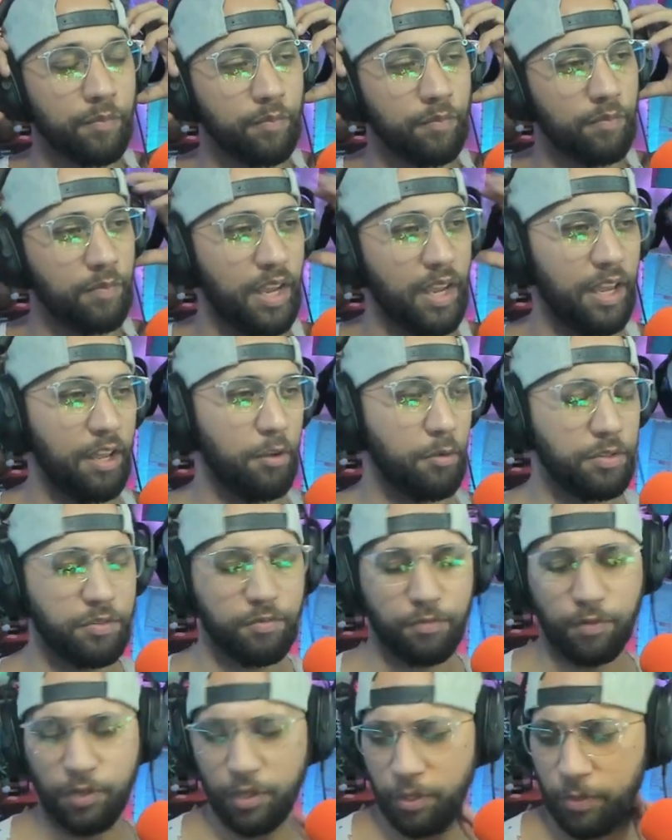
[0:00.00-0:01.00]
Yeah, it was
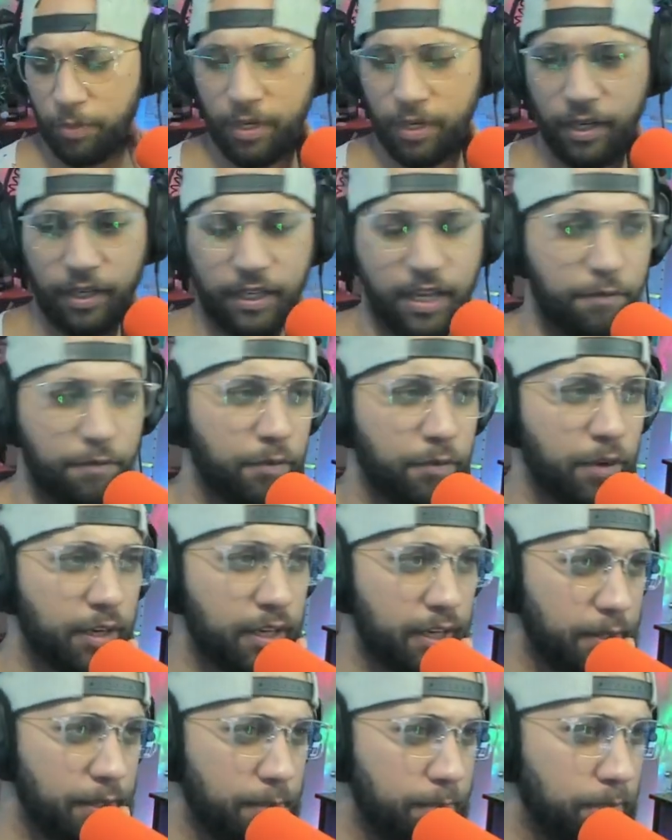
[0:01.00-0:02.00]
really weird. It kept
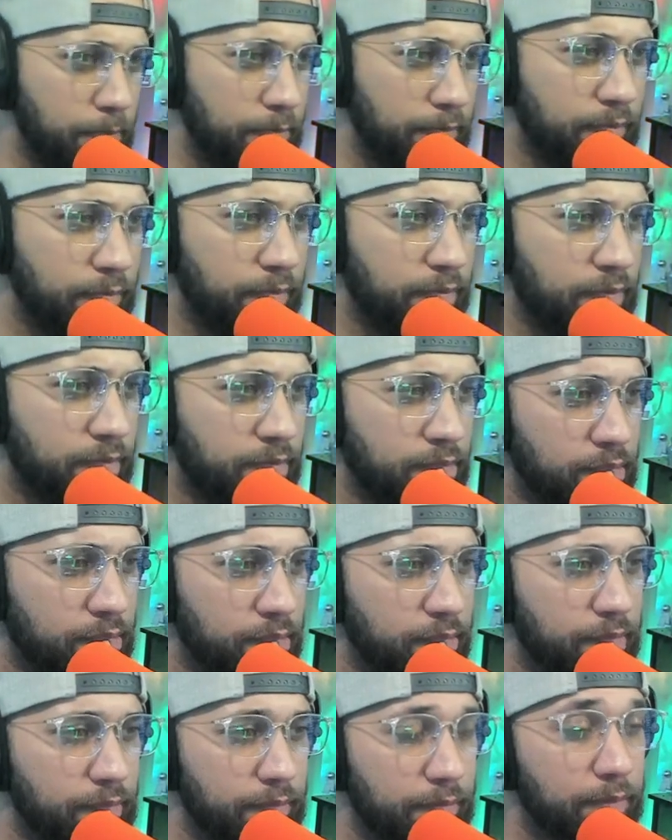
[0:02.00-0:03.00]
freaking.
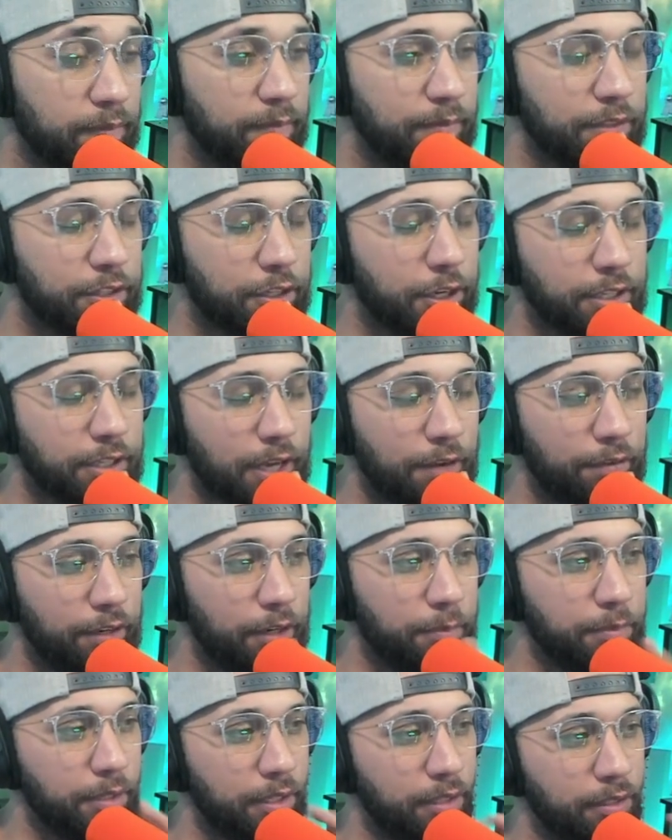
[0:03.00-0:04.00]
It's because I have an
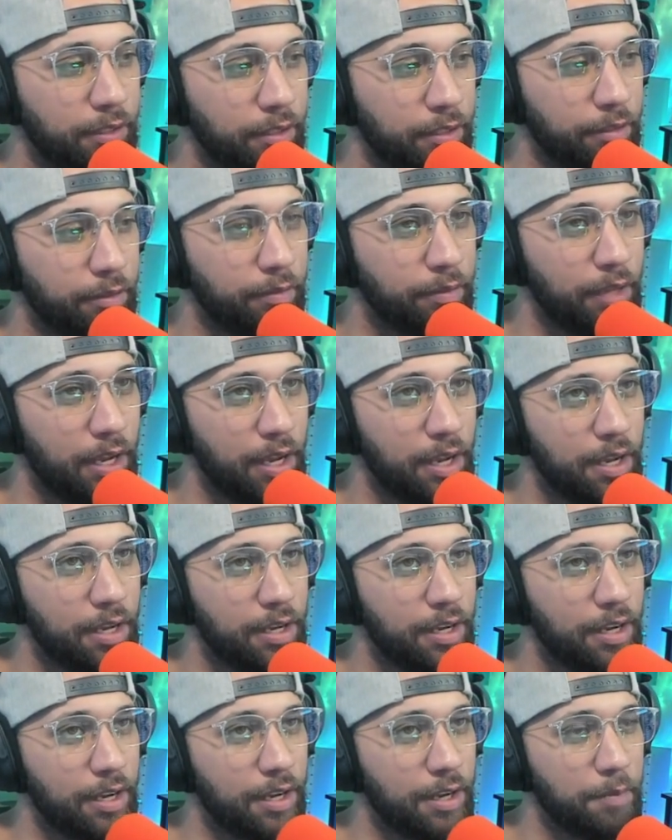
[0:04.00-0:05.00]
update, so
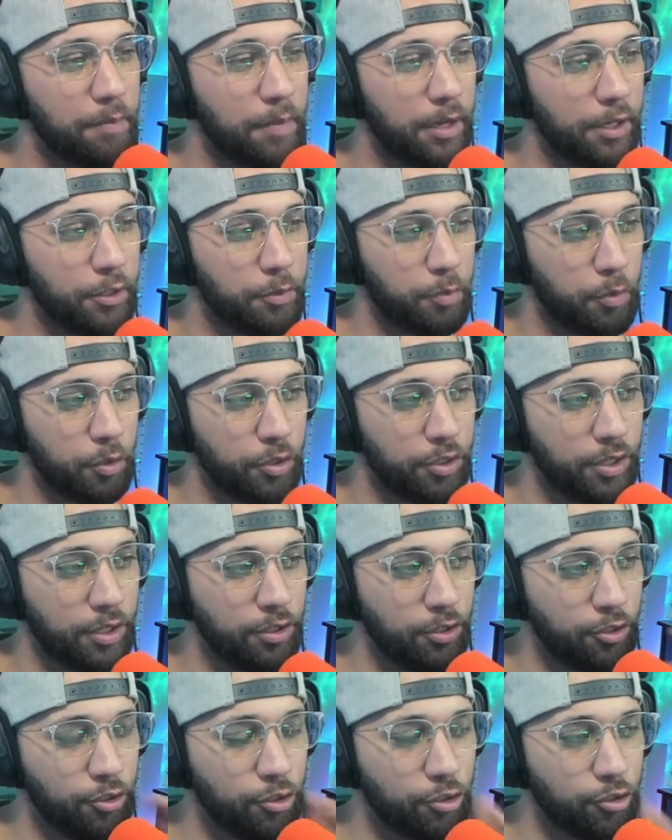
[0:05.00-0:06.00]
that makes more
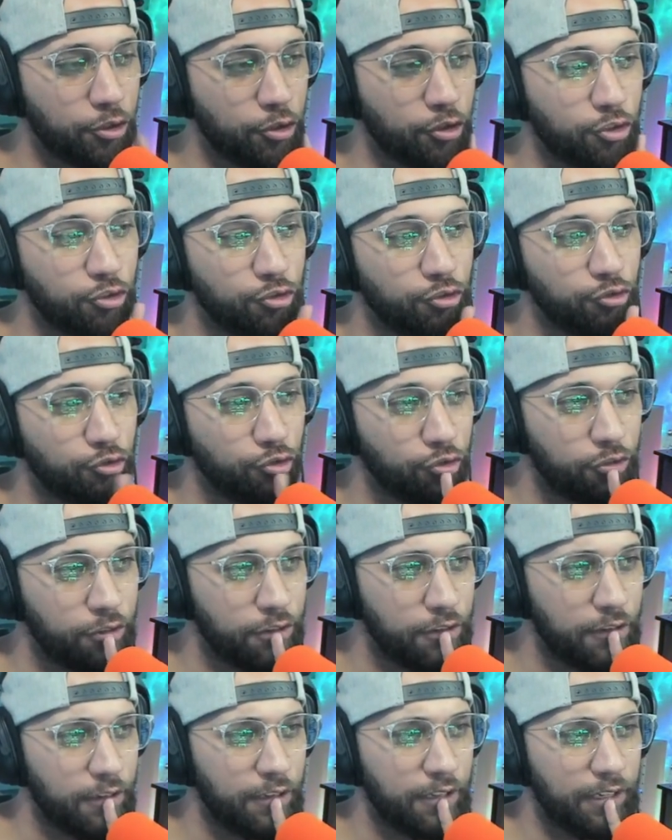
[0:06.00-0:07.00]
sense.
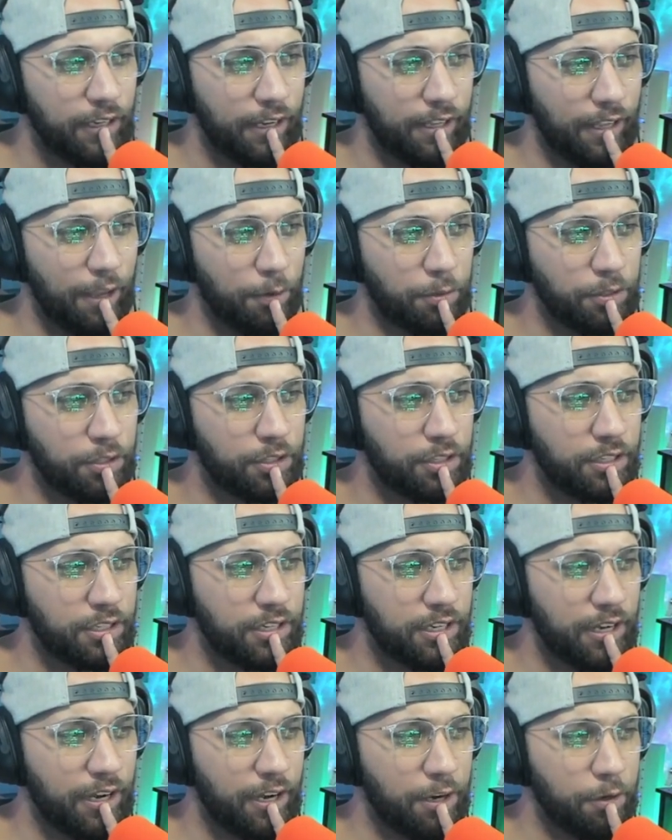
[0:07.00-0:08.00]
Yeah, that was
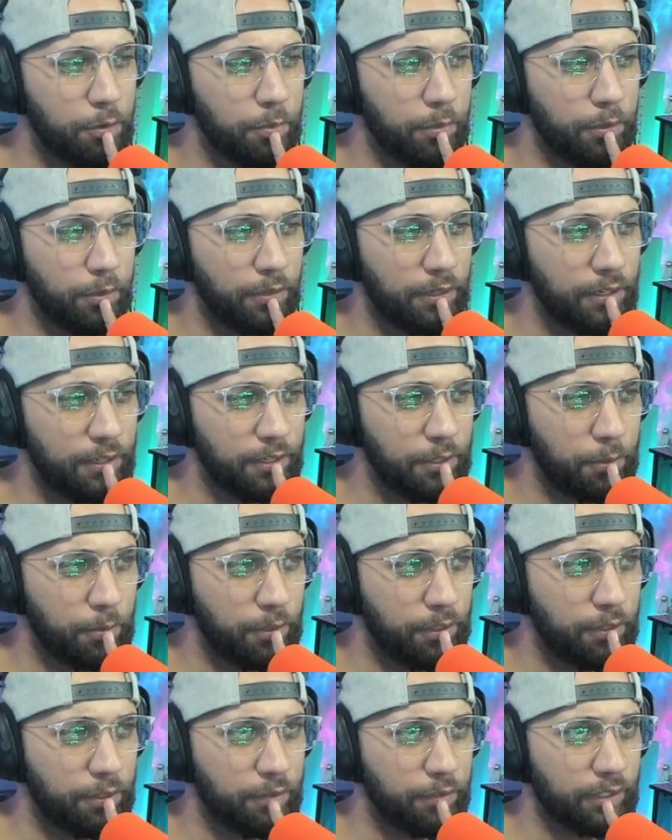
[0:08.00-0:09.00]
terrible. I don't know what
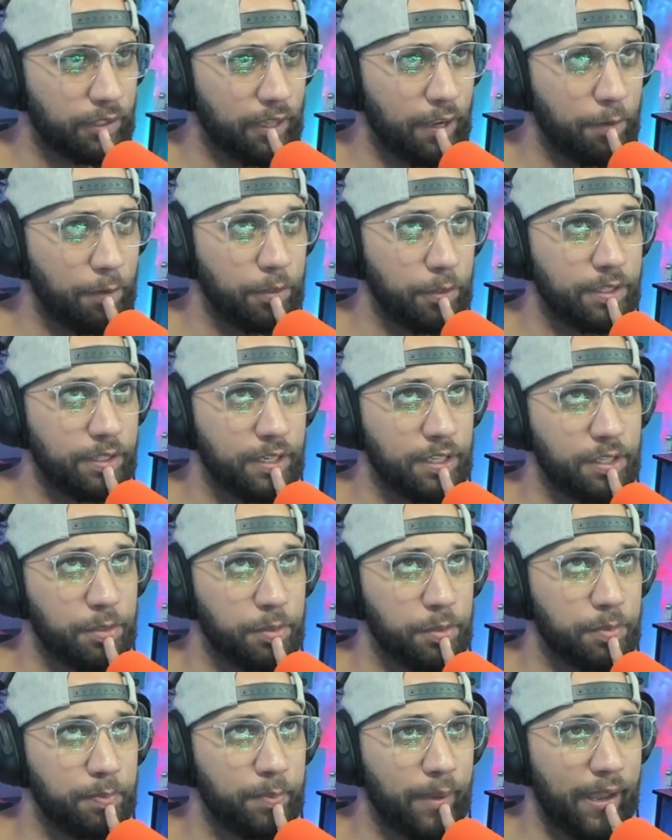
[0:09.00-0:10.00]
the fuck that was. That shit
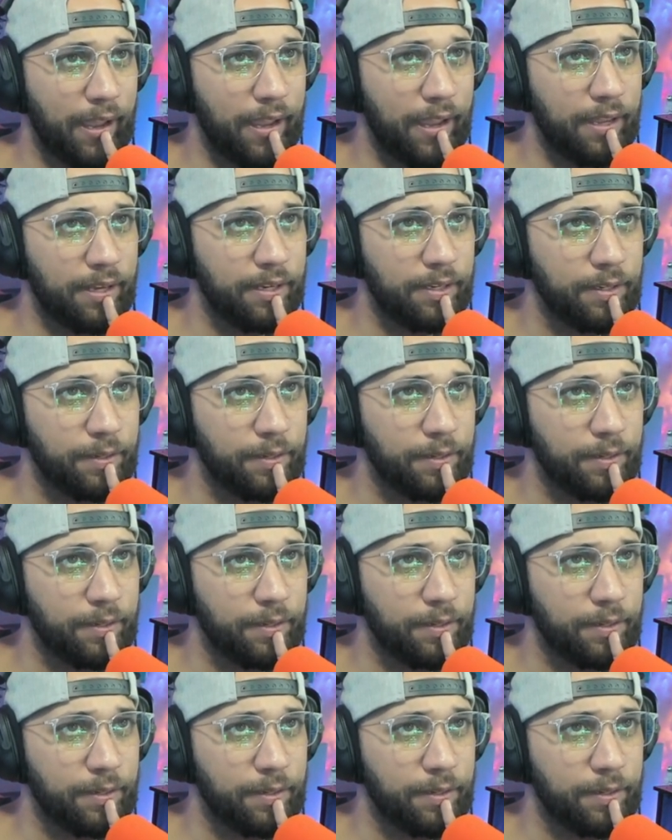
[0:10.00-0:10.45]
was bad.